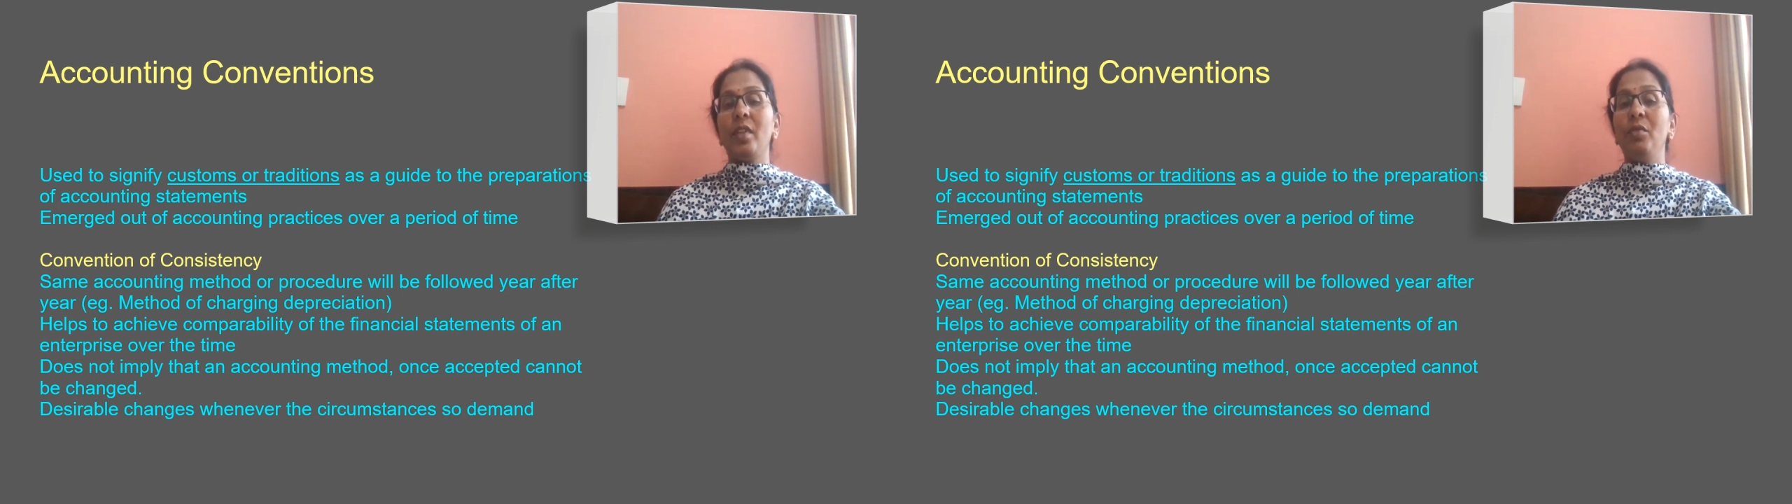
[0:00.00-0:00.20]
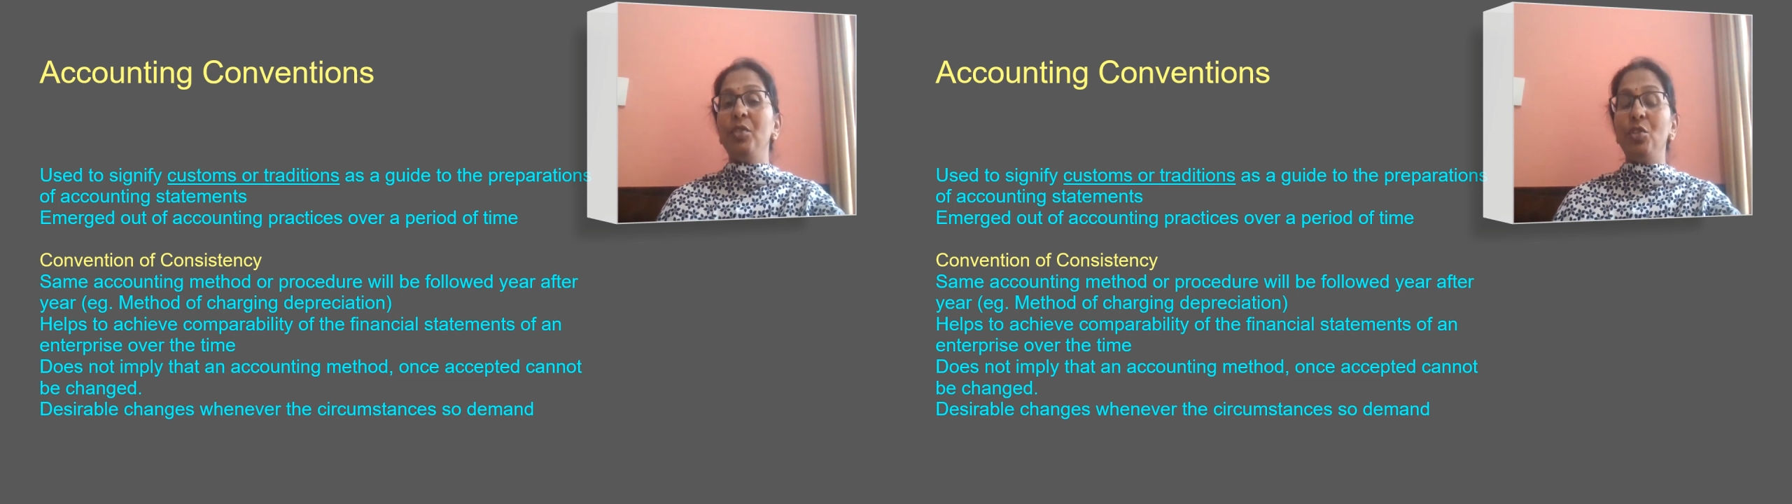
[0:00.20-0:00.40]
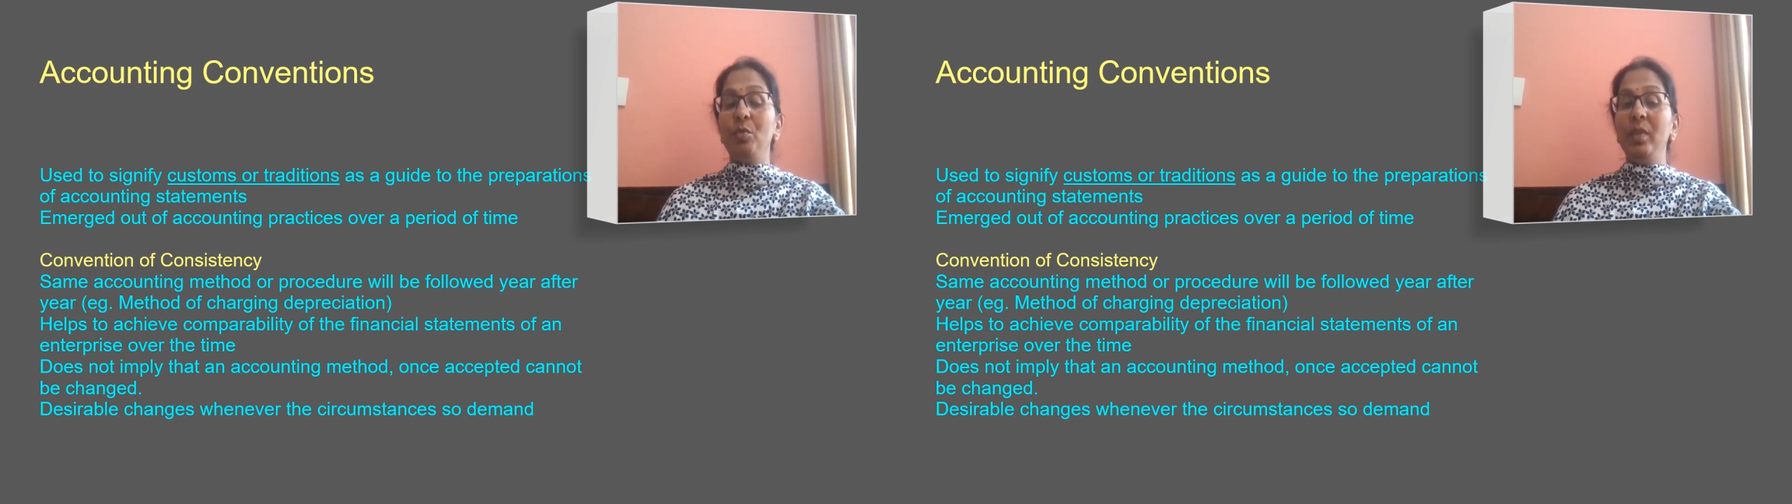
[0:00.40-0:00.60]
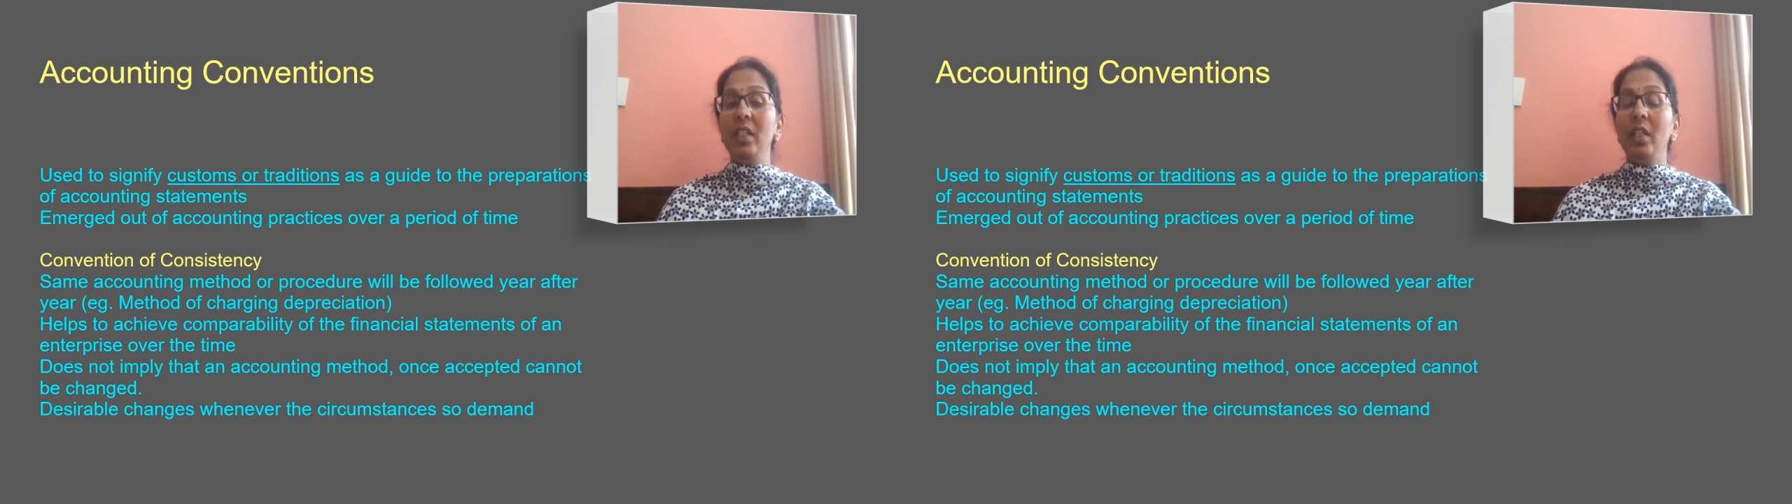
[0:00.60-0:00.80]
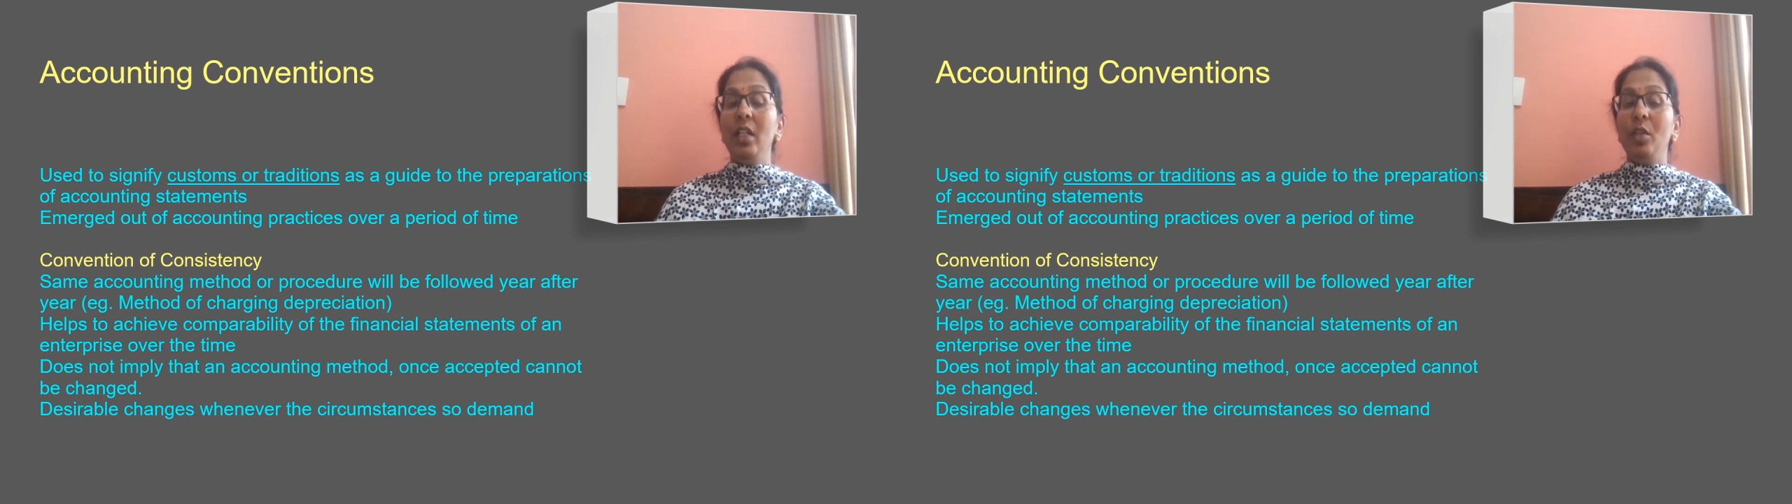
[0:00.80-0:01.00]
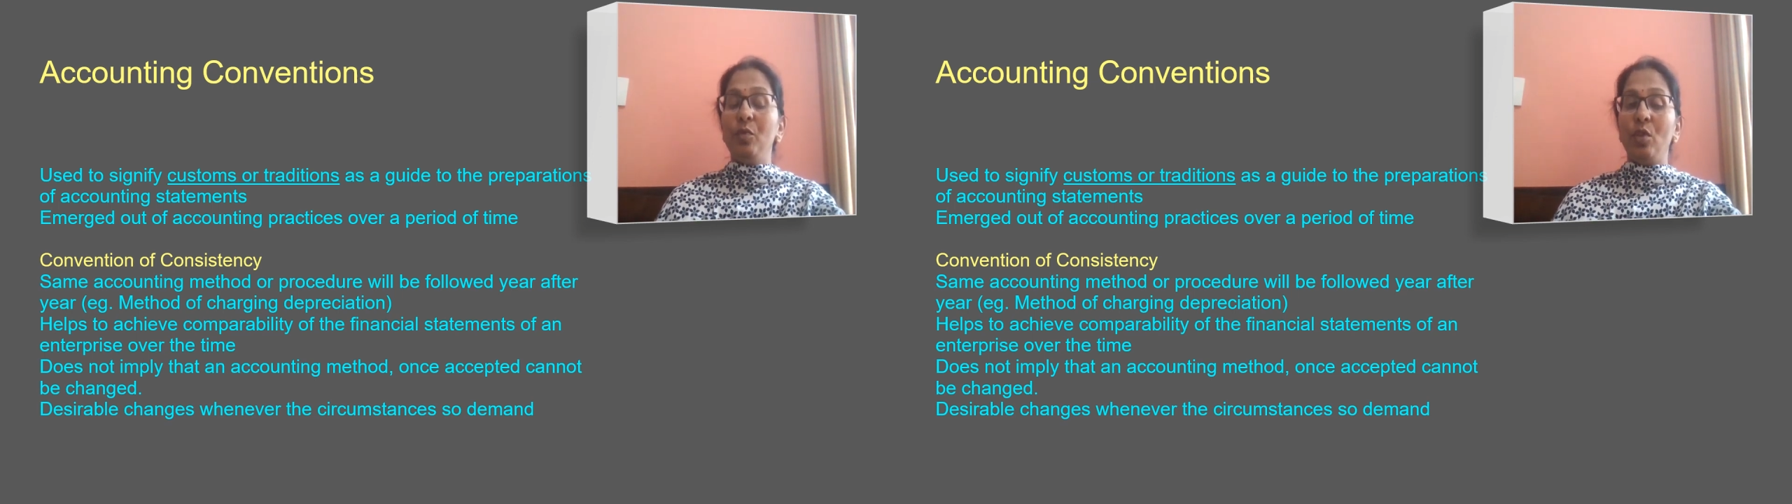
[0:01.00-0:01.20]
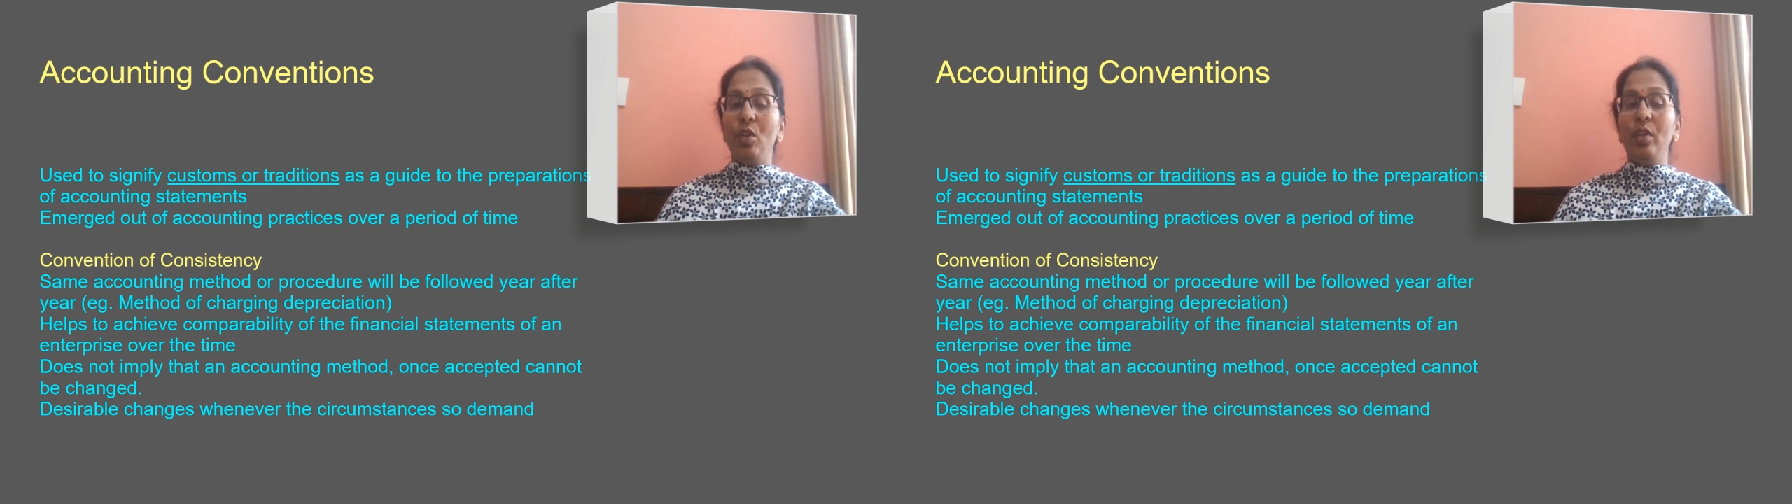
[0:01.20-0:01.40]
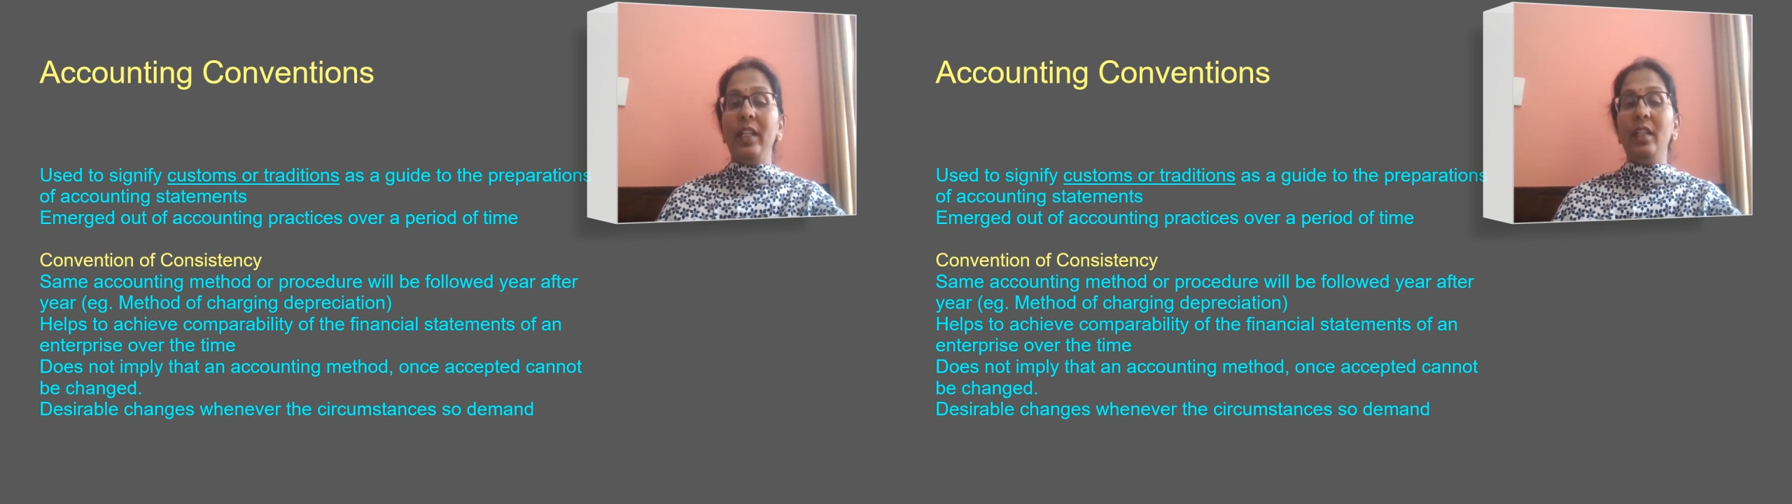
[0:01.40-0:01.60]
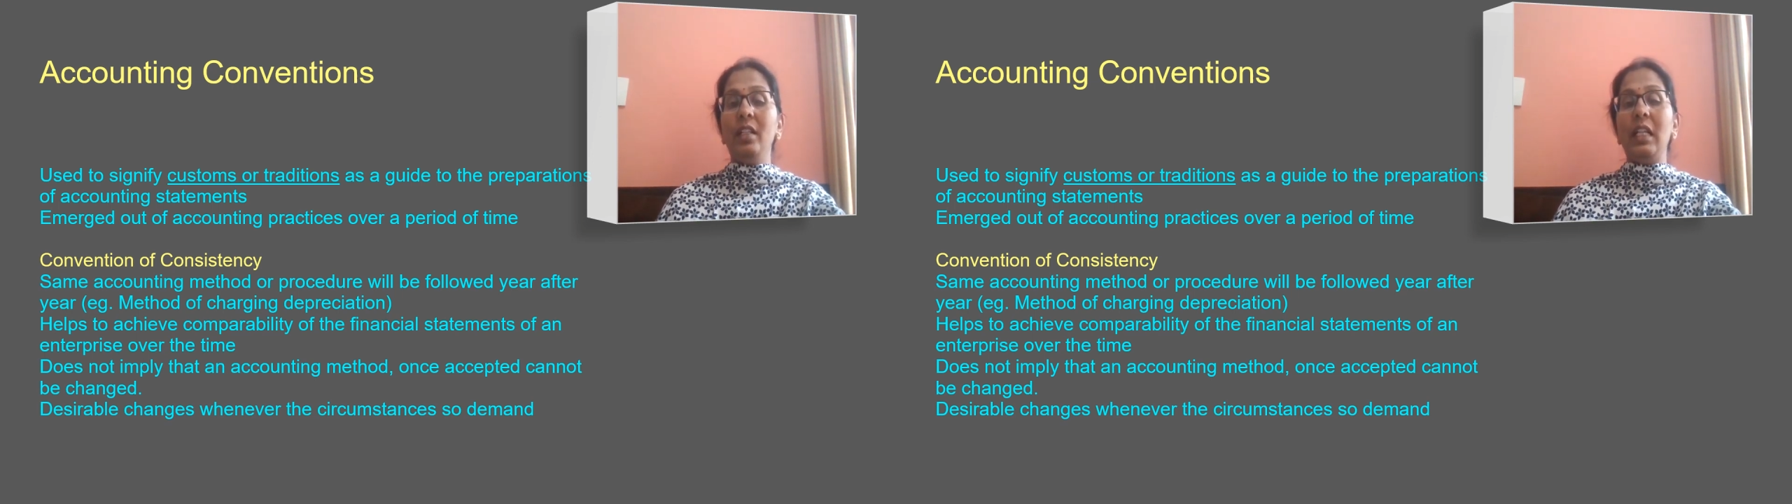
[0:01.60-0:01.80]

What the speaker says: We should be following it,